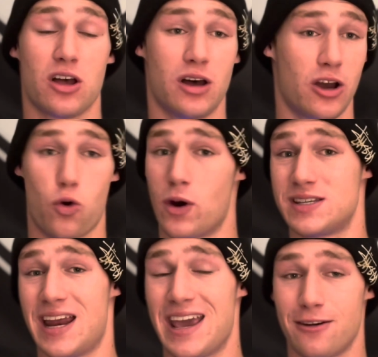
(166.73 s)
Corey
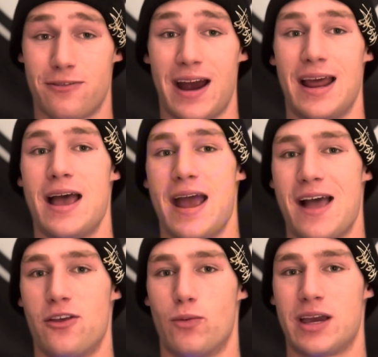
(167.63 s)
Sandhagen fight and
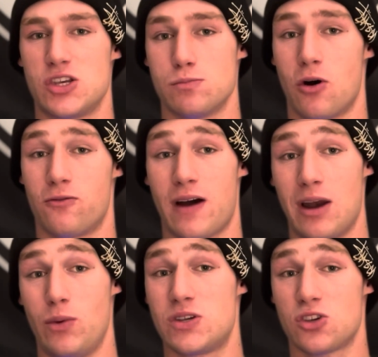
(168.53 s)
the Ricky Simón fight. And
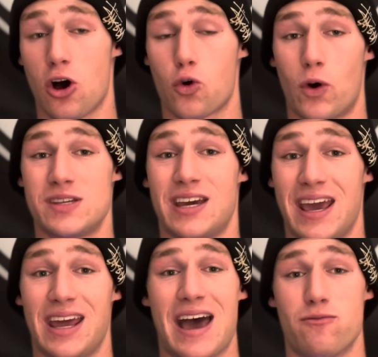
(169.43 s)
we saw Corey
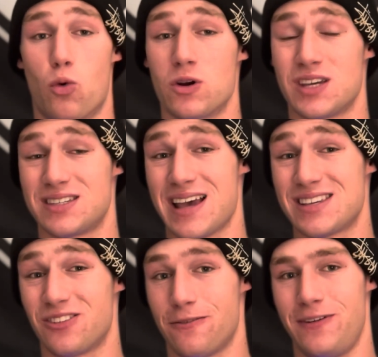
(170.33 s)
Sandhagen have more success
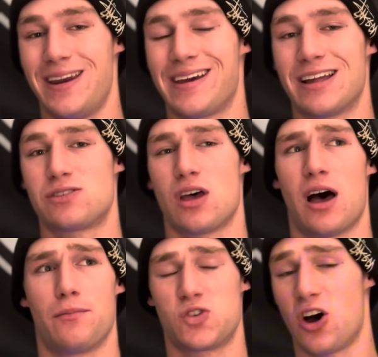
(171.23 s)
on the feet against
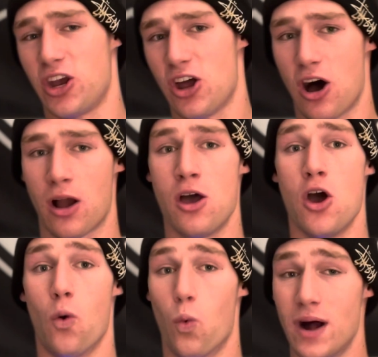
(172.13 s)
Song Yadong
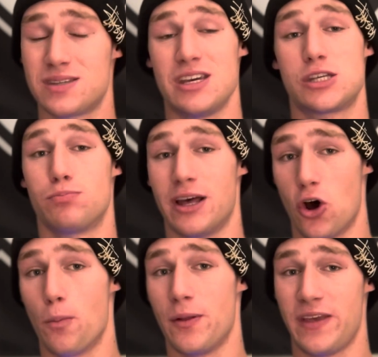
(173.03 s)
once he split
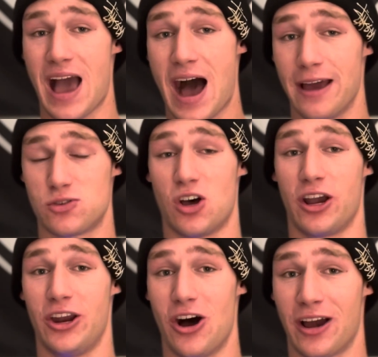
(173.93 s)
open the eye of Song
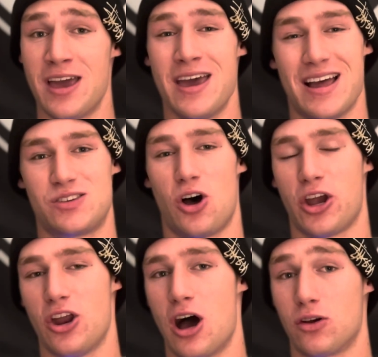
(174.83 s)
Yadong, and Song
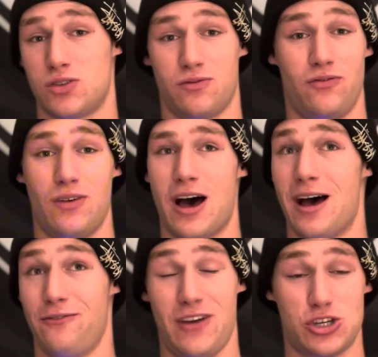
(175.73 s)

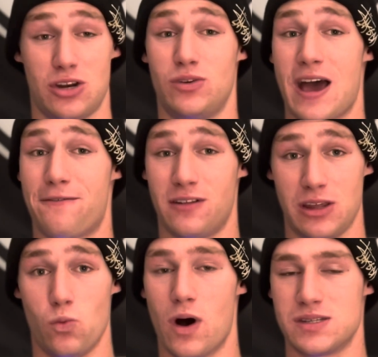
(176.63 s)
Yadong's vision definitely
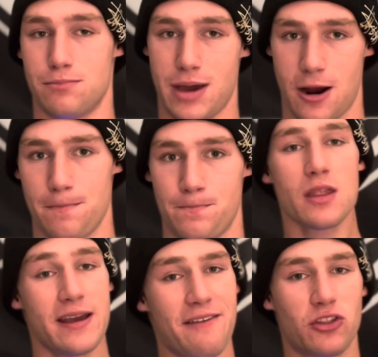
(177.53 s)
was impaired.
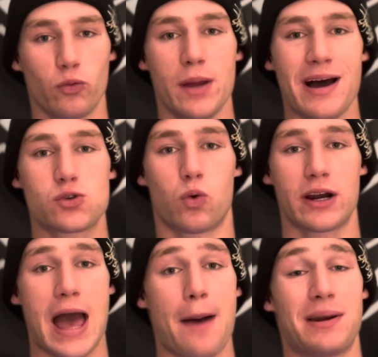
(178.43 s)
If the rematch were to
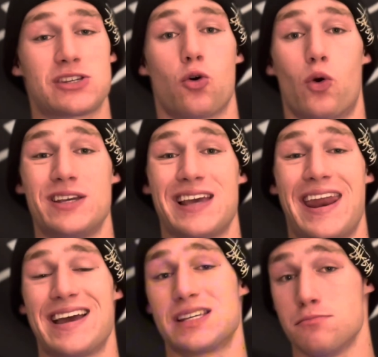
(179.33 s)
happen as Corey
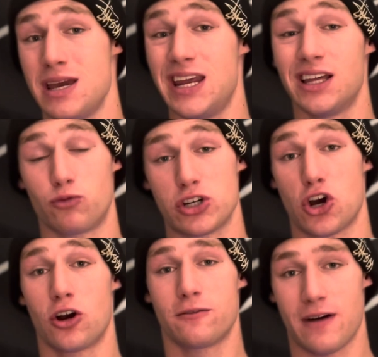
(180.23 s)
Sandhagen's immediate
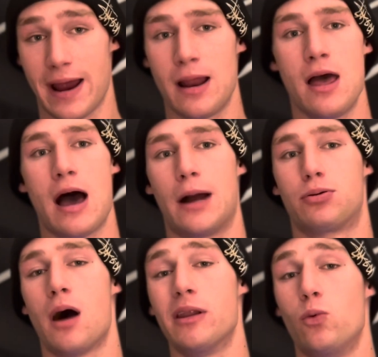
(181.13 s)
return fight, I
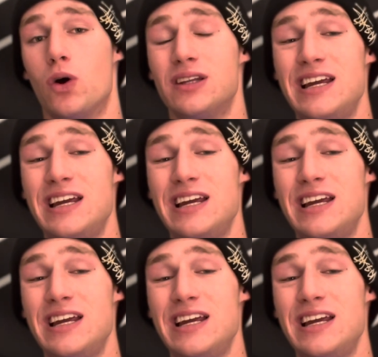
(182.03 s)
probably would lean